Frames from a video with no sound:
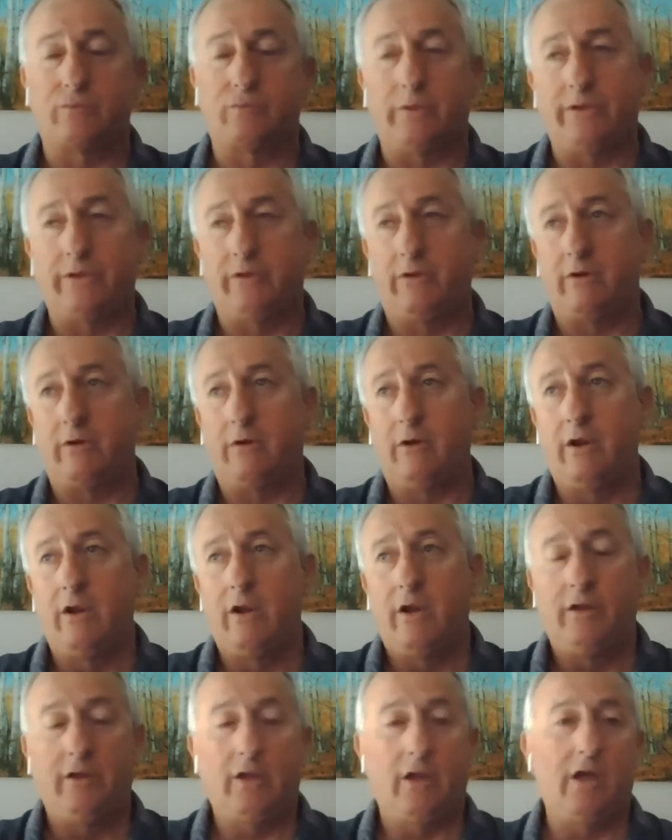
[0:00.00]
When you're
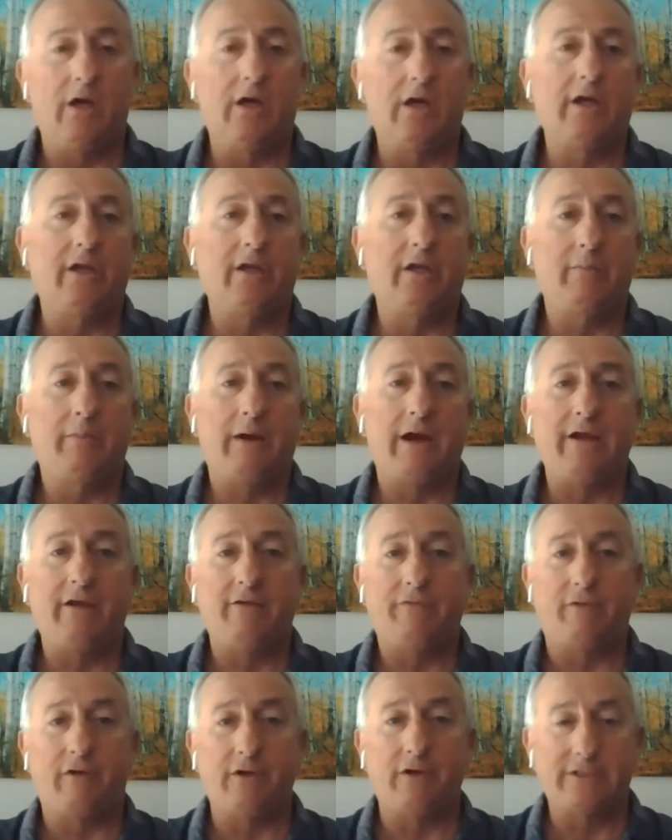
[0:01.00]
young and you buy
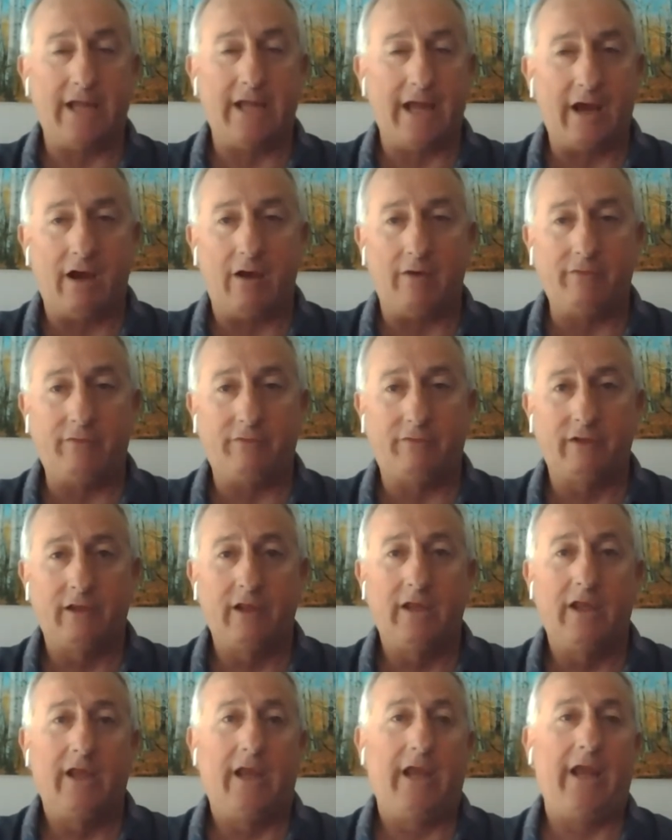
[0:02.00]
your first house
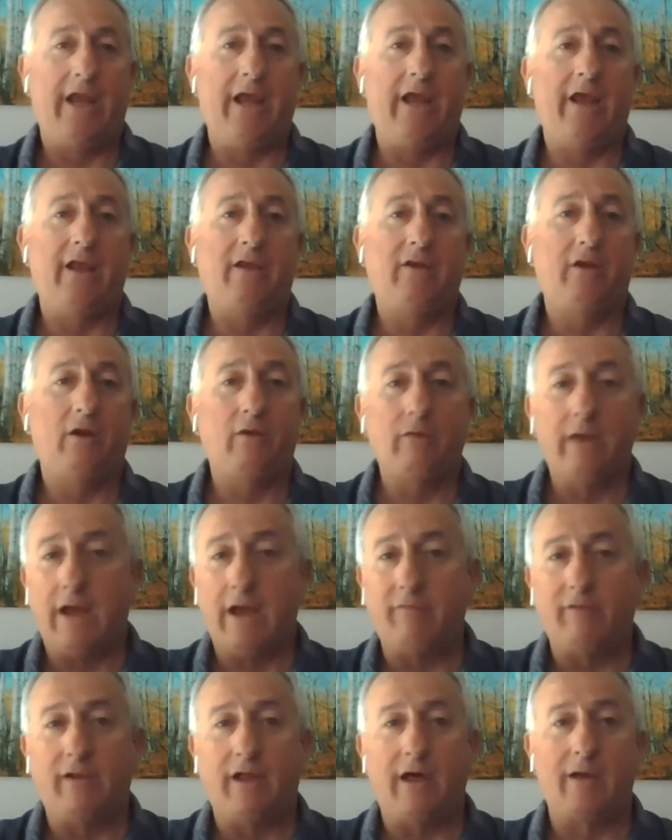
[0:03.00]
and you don't
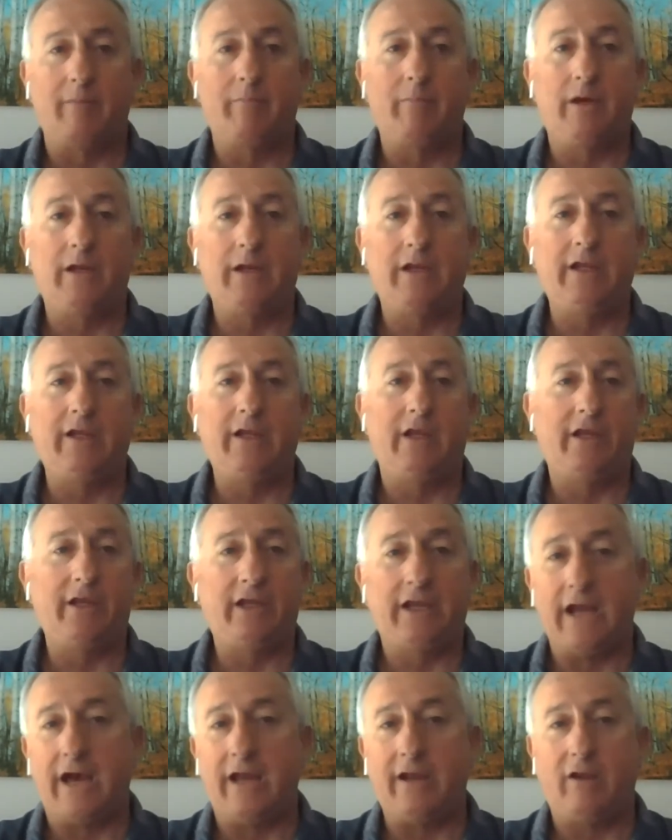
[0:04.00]
have a lot of money and
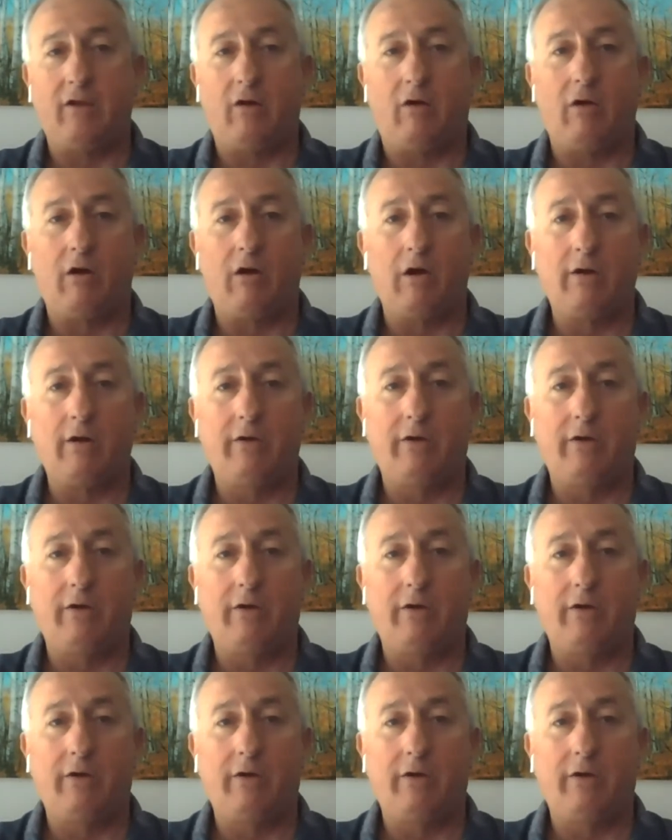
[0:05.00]
you got a yard,